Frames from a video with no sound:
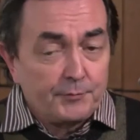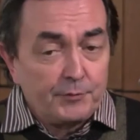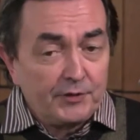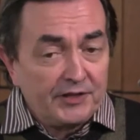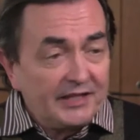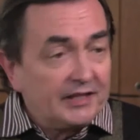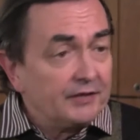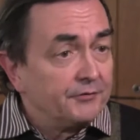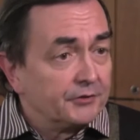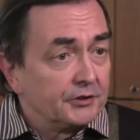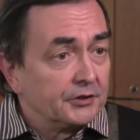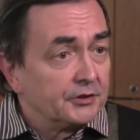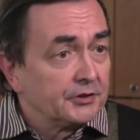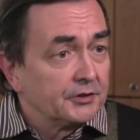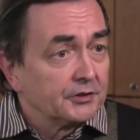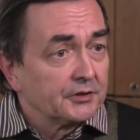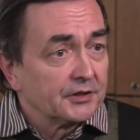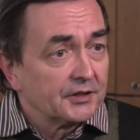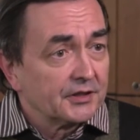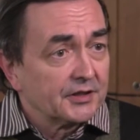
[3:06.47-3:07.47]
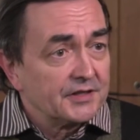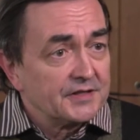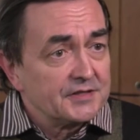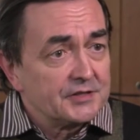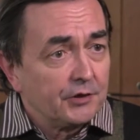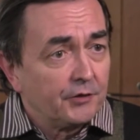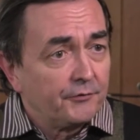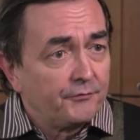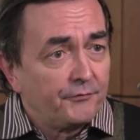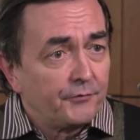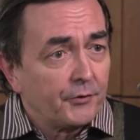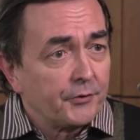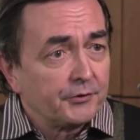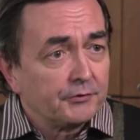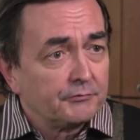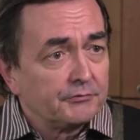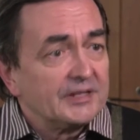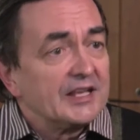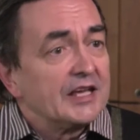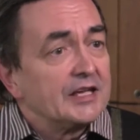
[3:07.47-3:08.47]
believer, his love for the
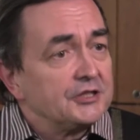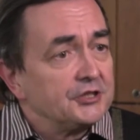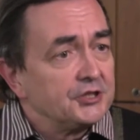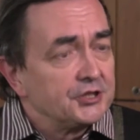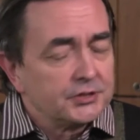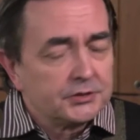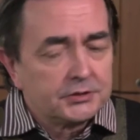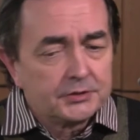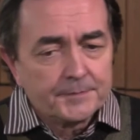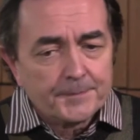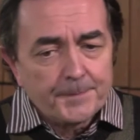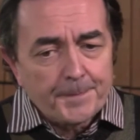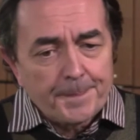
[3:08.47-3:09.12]
creation.